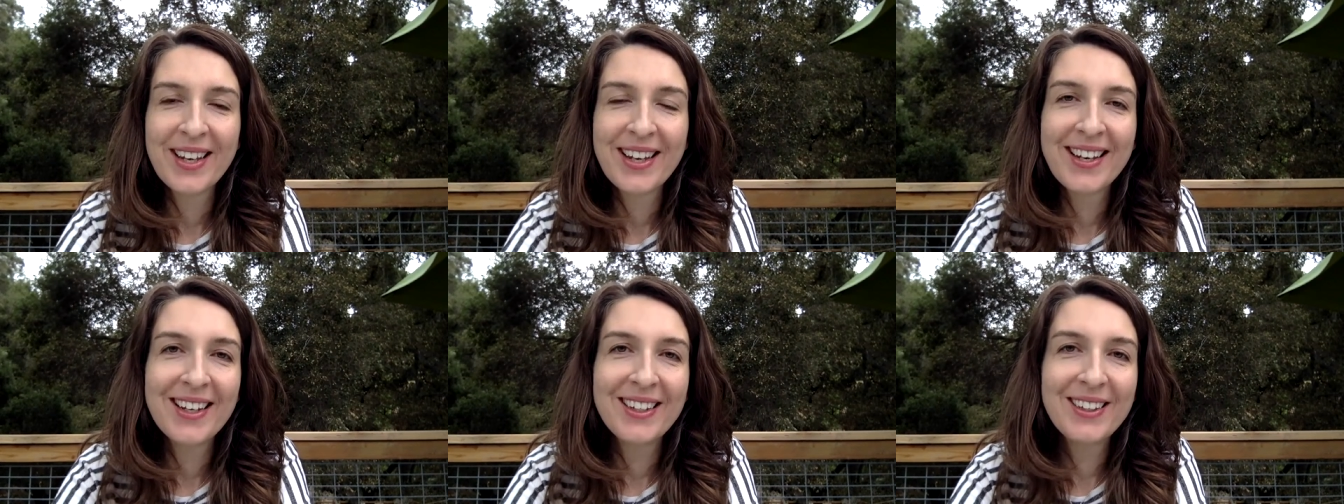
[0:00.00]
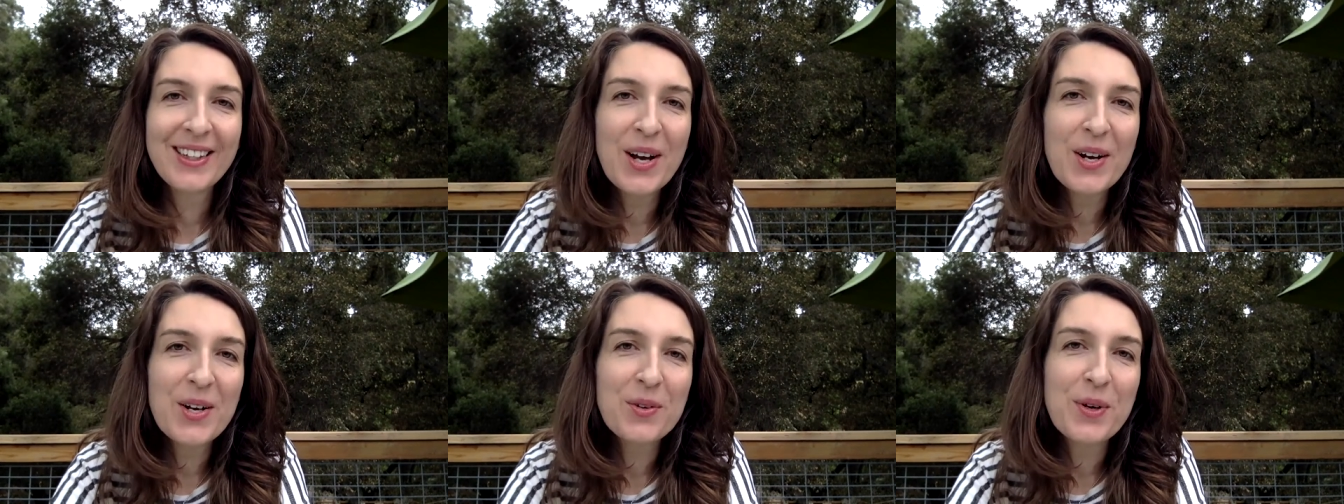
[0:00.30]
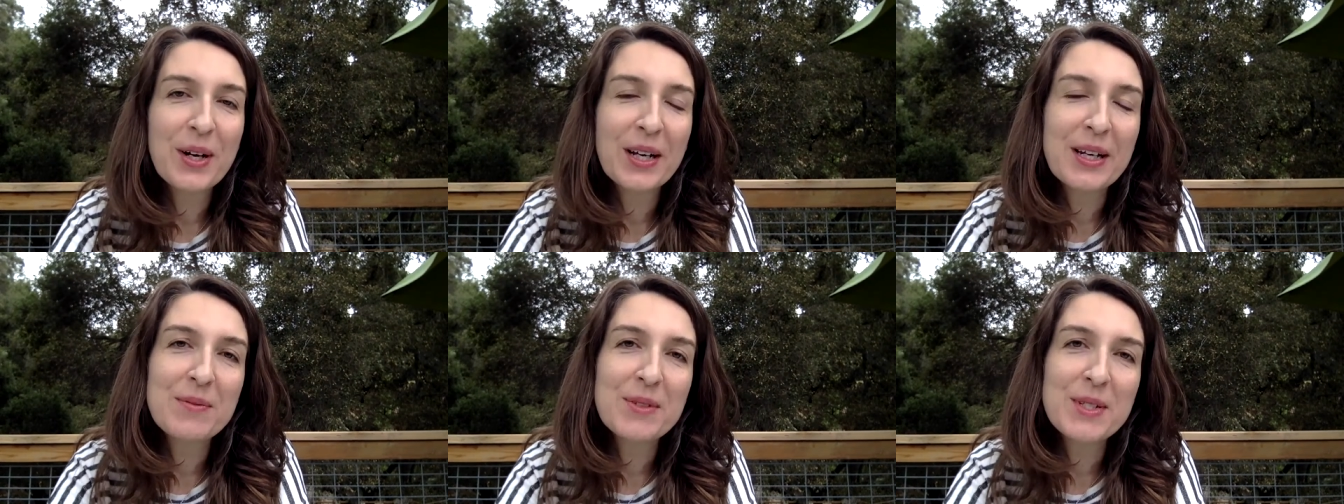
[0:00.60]
Hello,
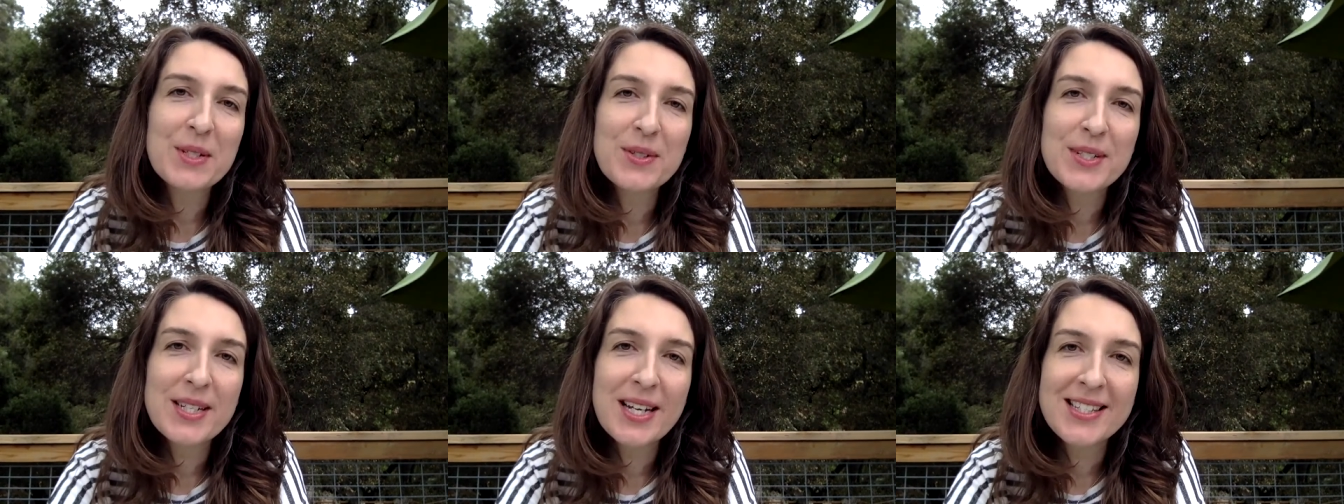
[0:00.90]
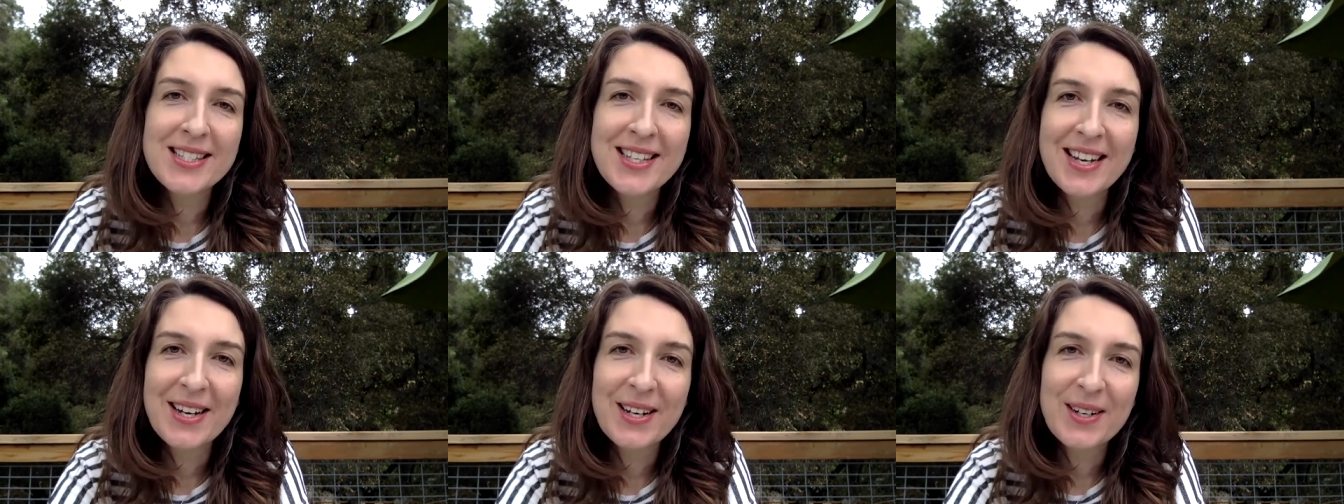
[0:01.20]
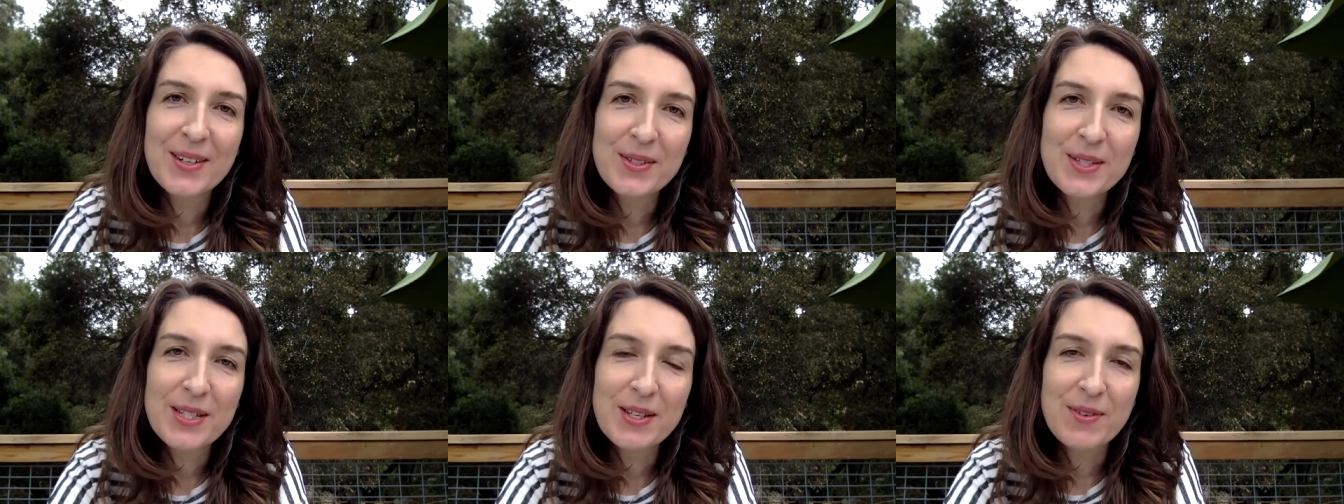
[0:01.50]
welcome to
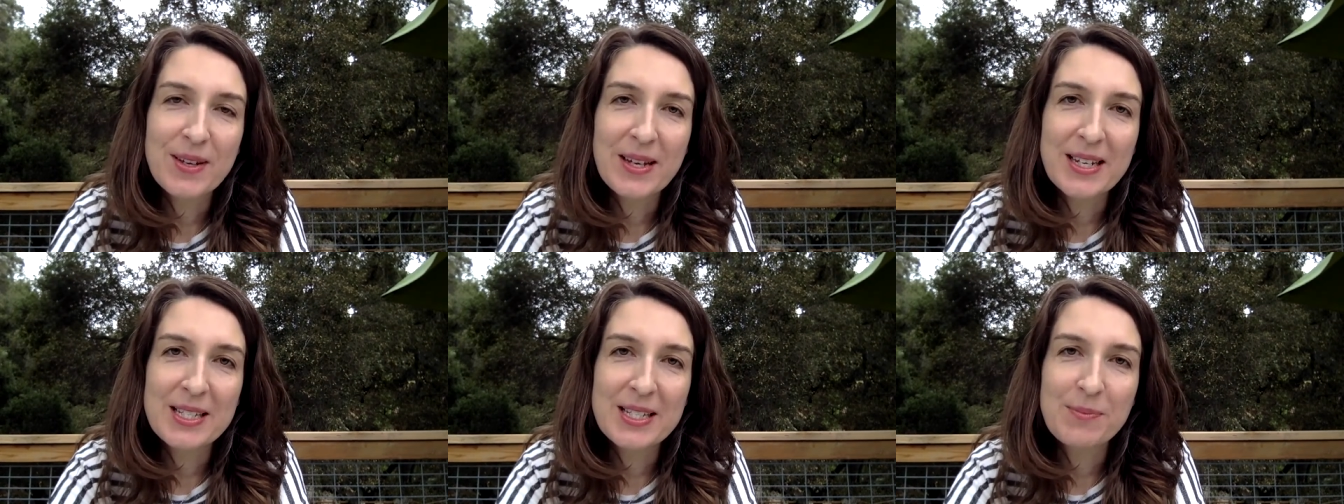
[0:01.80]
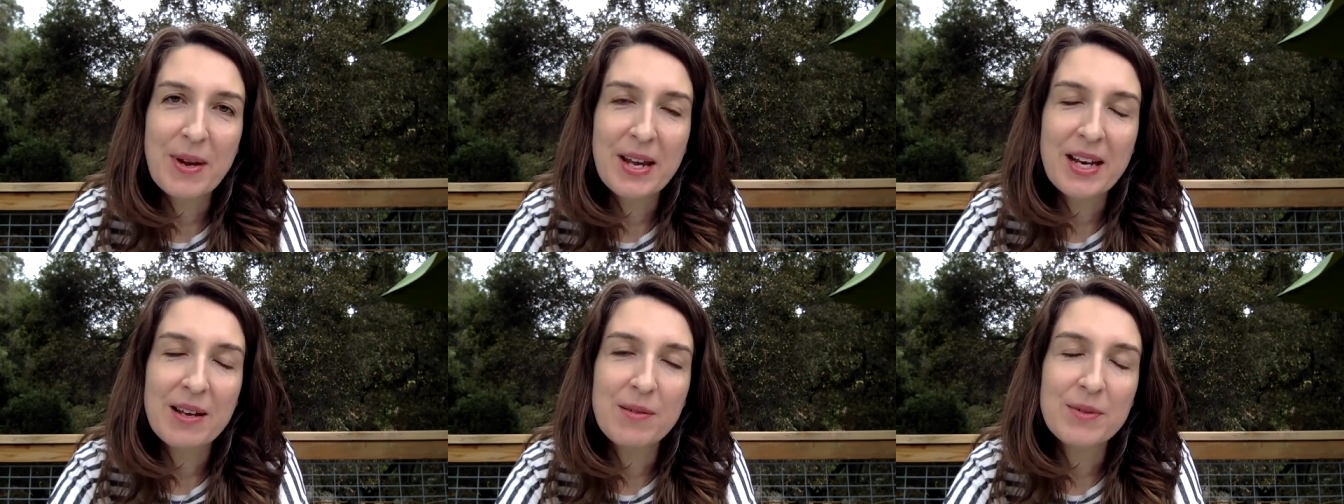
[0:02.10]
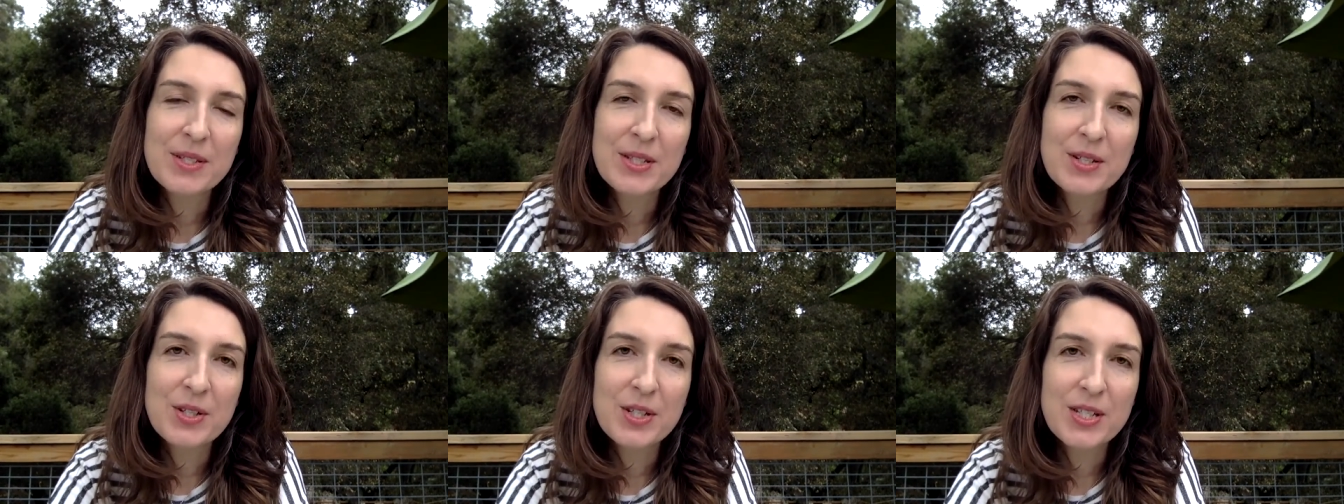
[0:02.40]
Atascadero Civics. My name
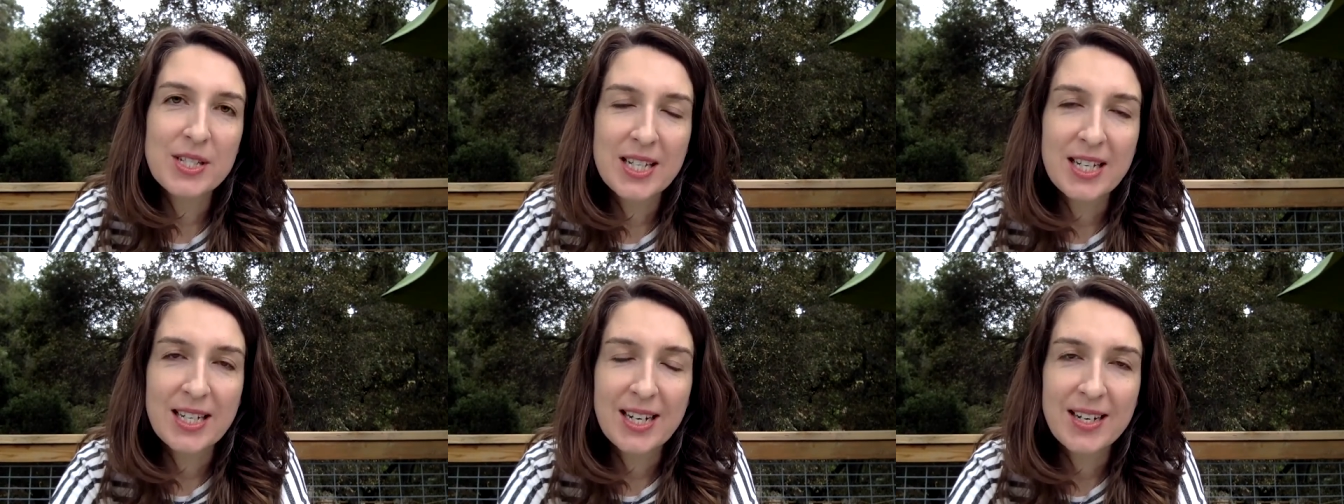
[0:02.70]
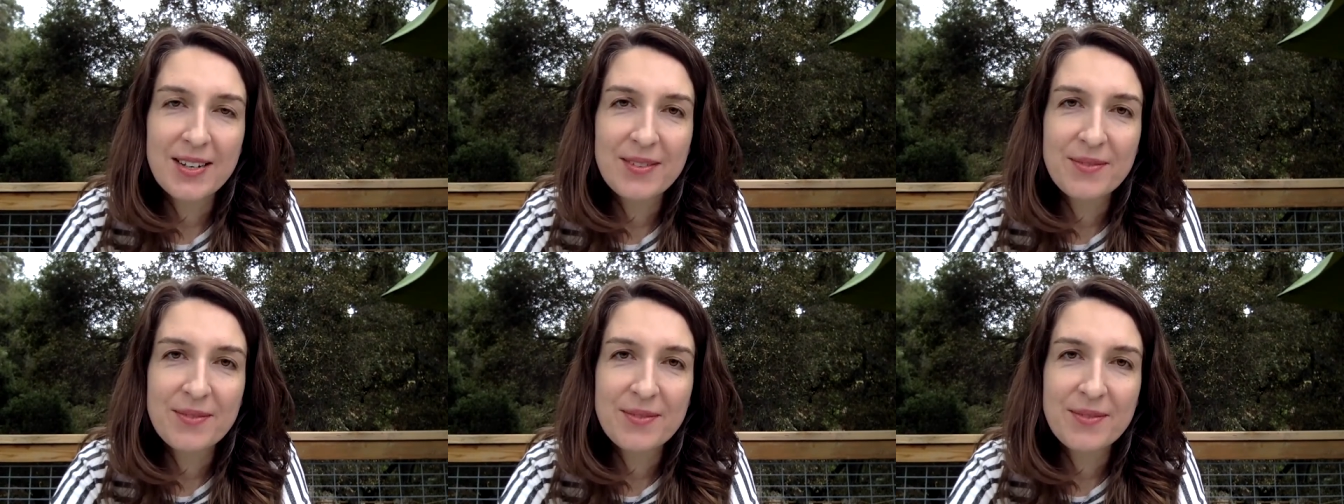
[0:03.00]
is Christina.